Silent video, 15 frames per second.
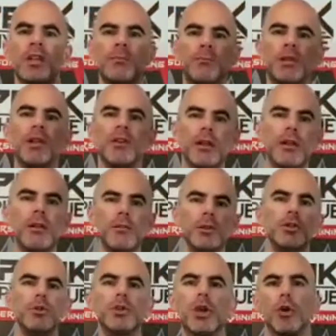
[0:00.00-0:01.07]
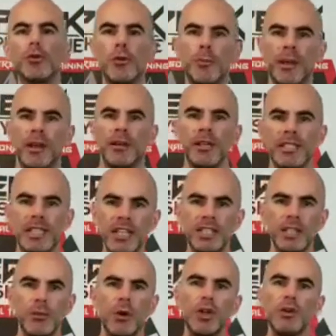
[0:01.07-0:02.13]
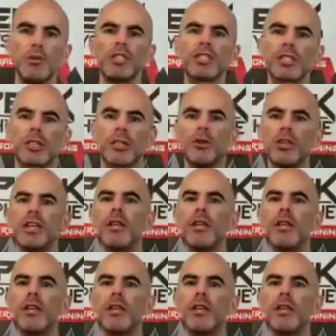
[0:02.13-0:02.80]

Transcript: period, you would go through periodization where you would slowly